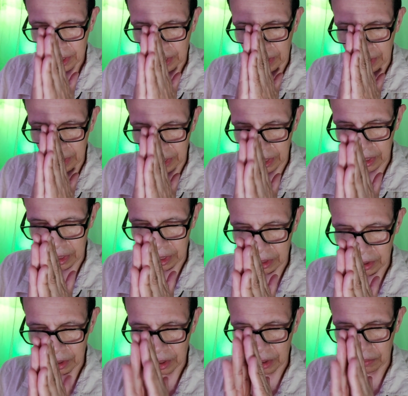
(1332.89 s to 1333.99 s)
At
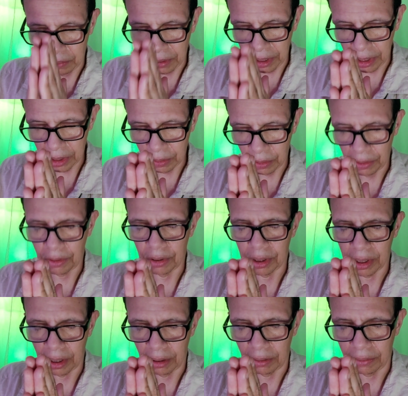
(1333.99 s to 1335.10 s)
ease and peace with
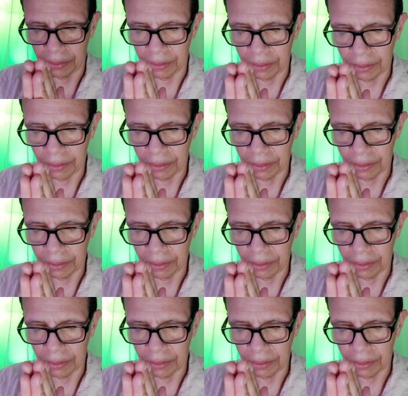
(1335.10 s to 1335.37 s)
yourself.